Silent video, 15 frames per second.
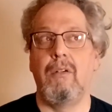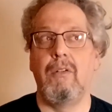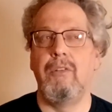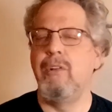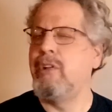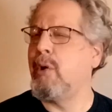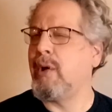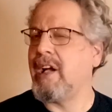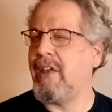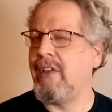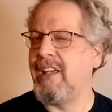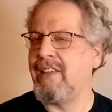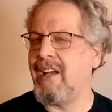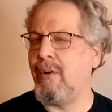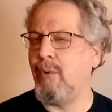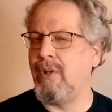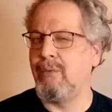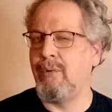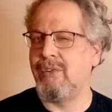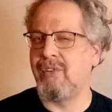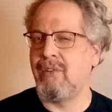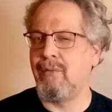New York, I think that one
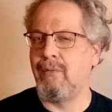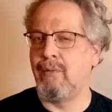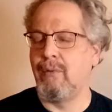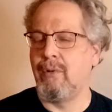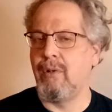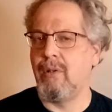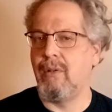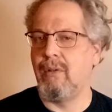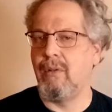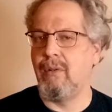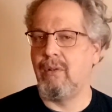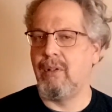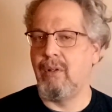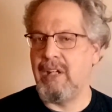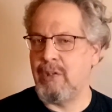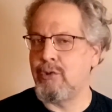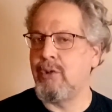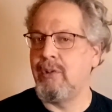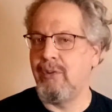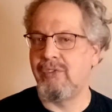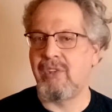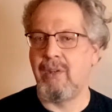was
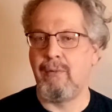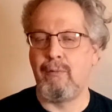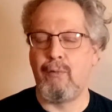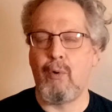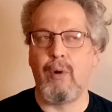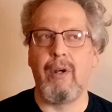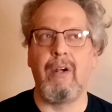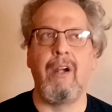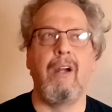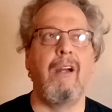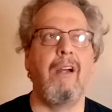introduced in 4.